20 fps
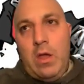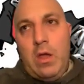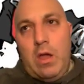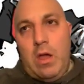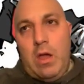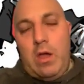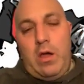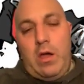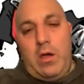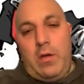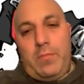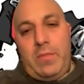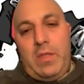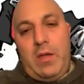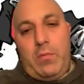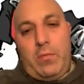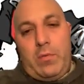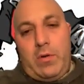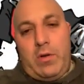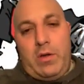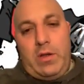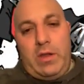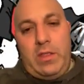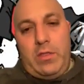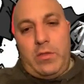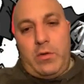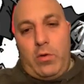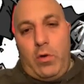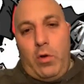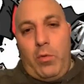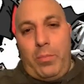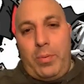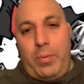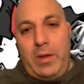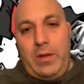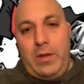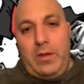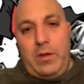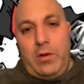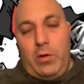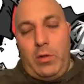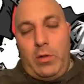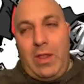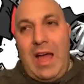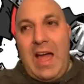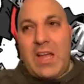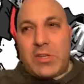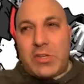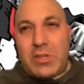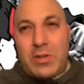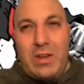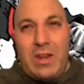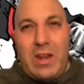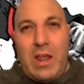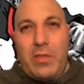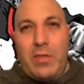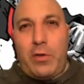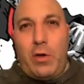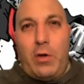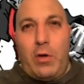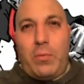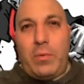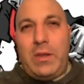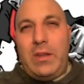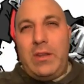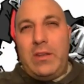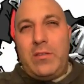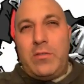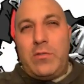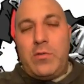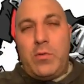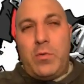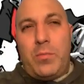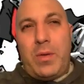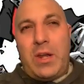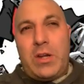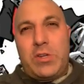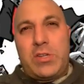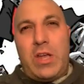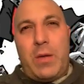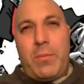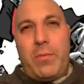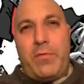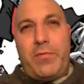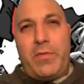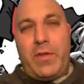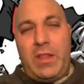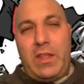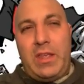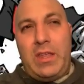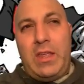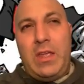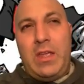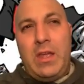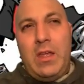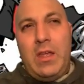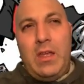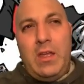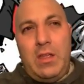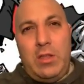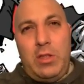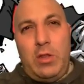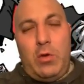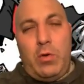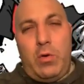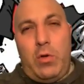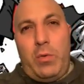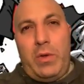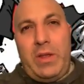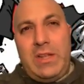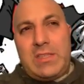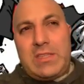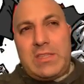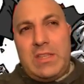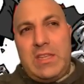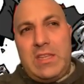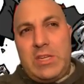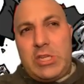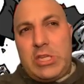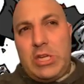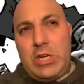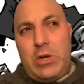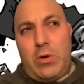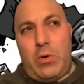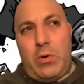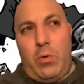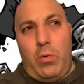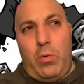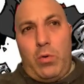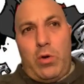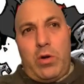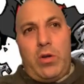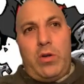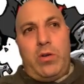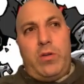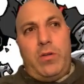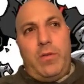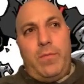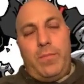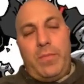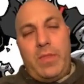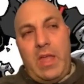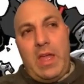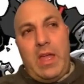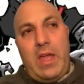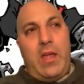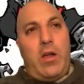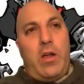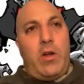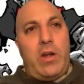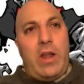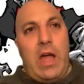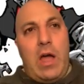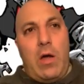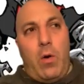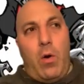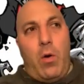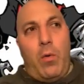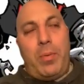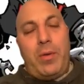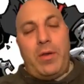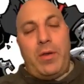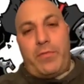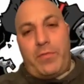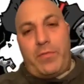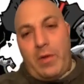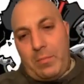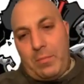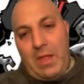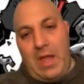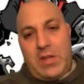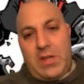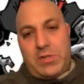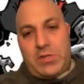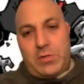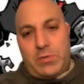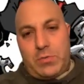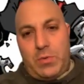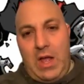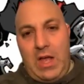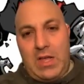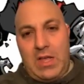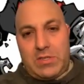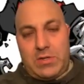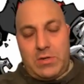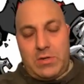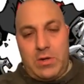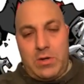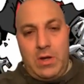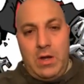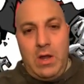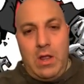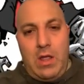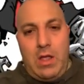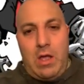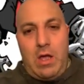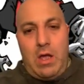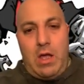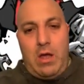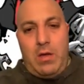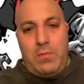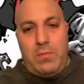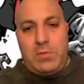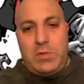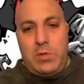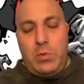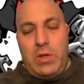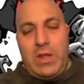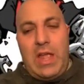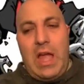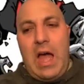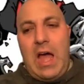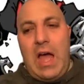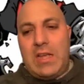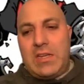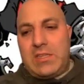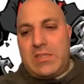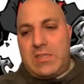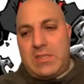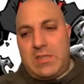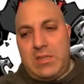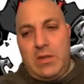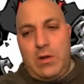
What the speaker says: that were either open, last year that I thought we needed to do a better job of filling, going into this year, or that are now open from last year's roster. Due to guys,